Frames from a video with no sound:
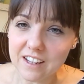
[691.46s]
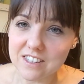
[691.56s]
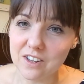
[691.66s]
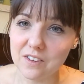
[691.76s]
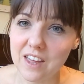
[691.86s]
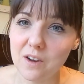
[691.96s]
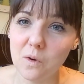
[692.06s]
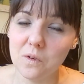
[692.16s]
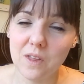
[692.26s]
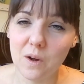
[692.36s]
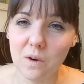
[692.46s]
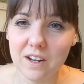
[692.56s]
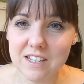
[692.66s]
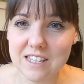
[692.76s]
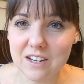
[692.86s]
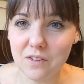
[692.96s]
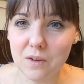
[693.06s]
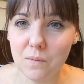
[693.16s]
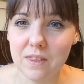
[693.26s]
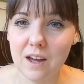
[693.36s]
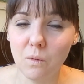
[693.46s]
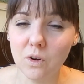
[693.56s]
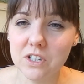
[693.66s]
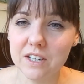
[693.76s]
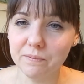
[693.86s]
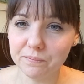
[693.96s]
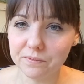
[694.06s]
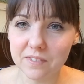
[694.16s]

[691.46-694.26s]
So they all like to sit on them when they're watching